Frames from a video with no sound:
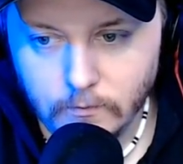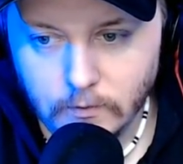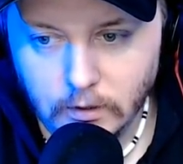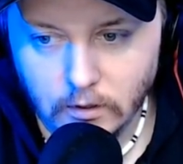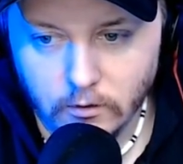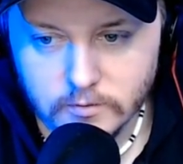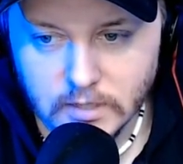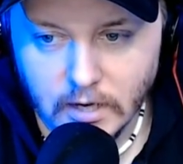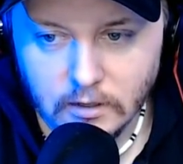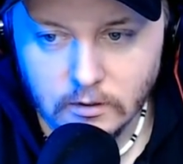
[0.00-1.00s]
You know what I'm
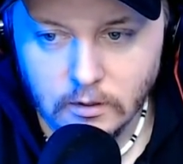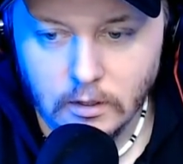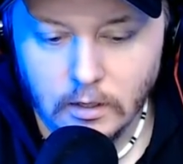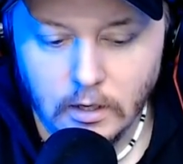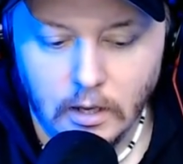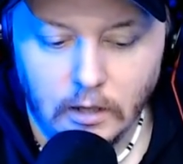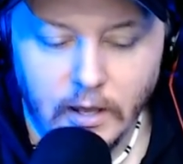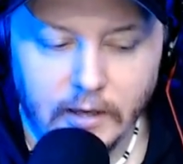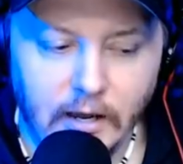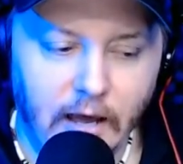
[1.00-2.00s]
saying?
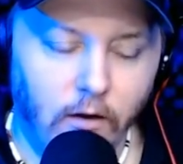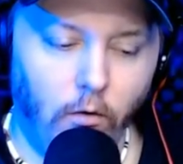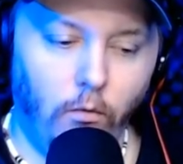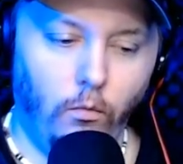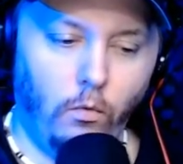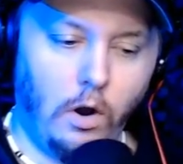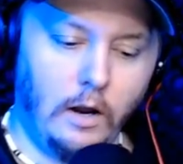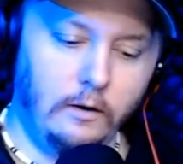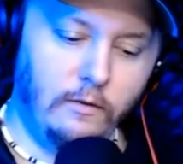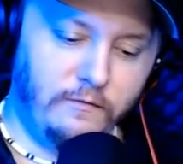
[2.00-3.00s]
Like, I don't
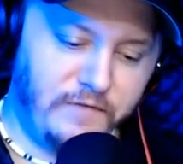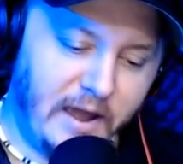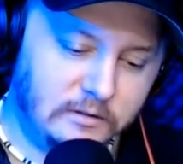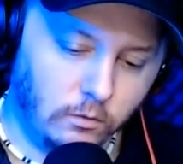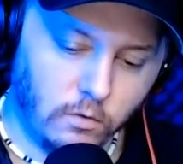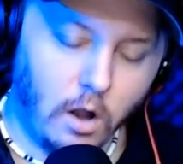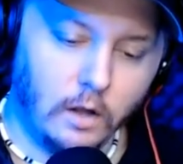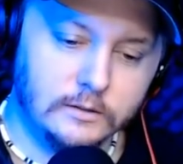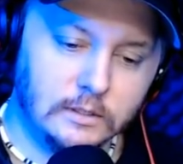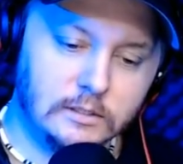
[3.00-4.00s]
want the fact that
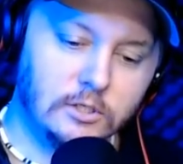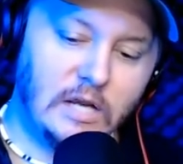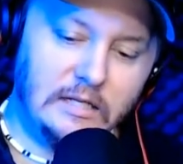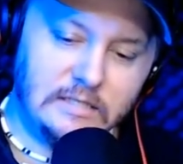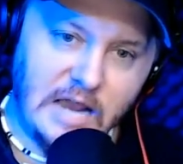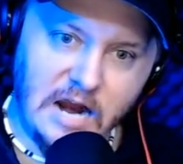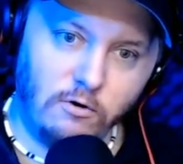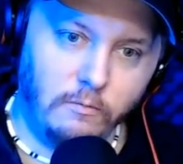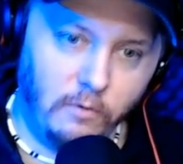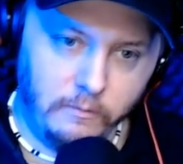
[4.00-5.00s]
Rollins is such a
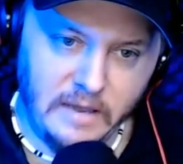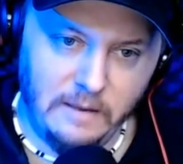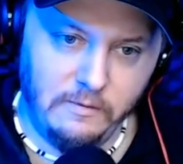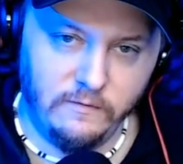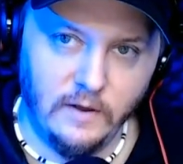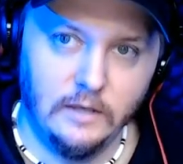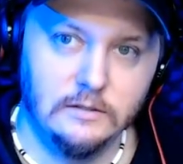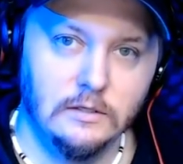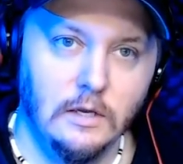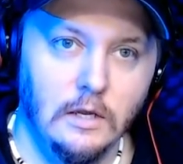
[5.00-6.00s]
terrible
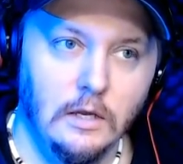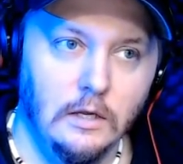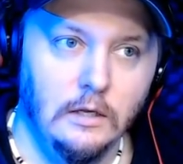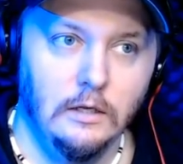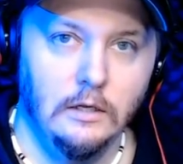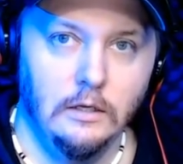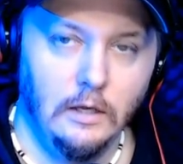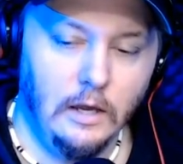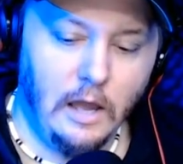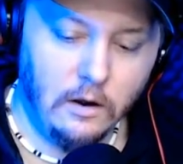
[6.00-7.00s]
babyface.
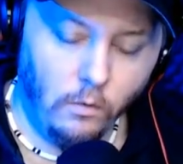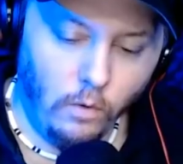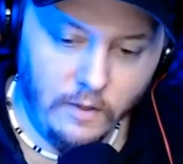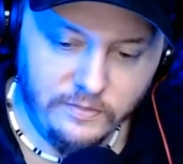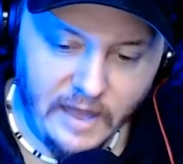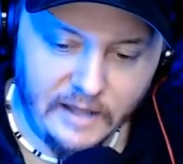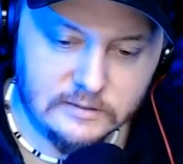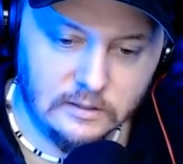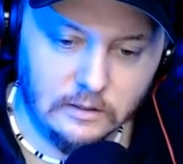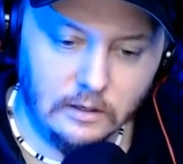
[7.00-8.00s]
I don't want that
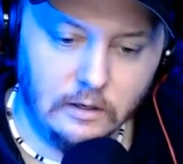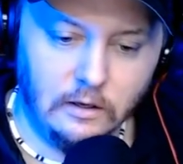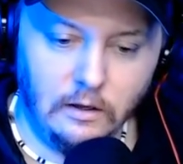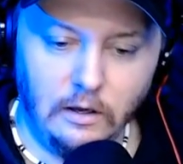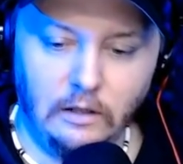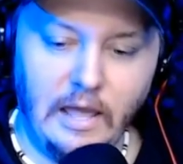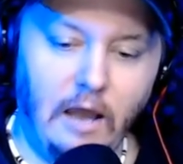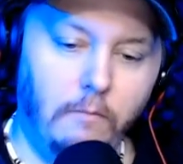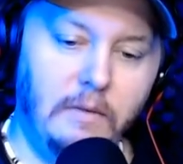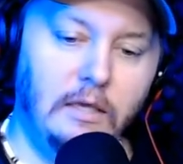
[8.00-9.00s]
to
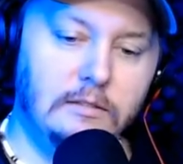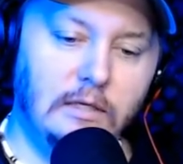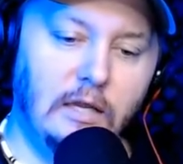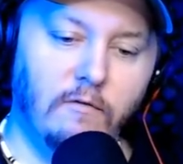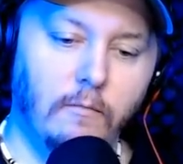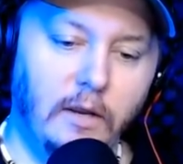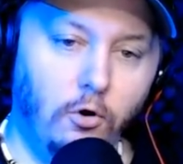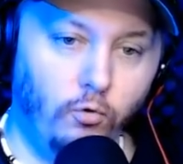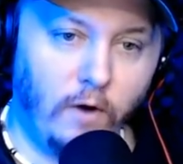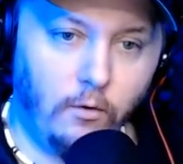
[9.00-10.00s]
allow me to give him a
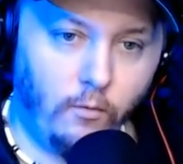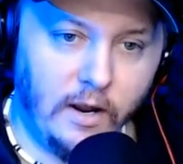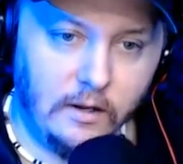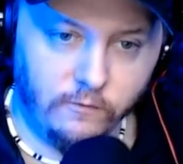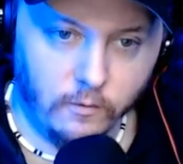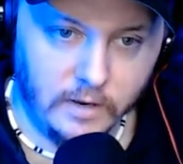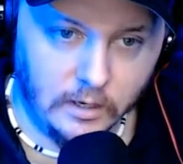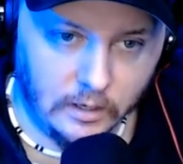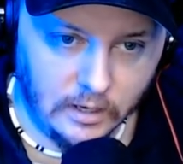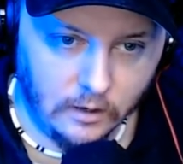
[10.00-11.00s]
great rating for being
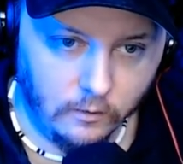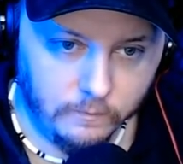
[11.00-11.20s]
a heel.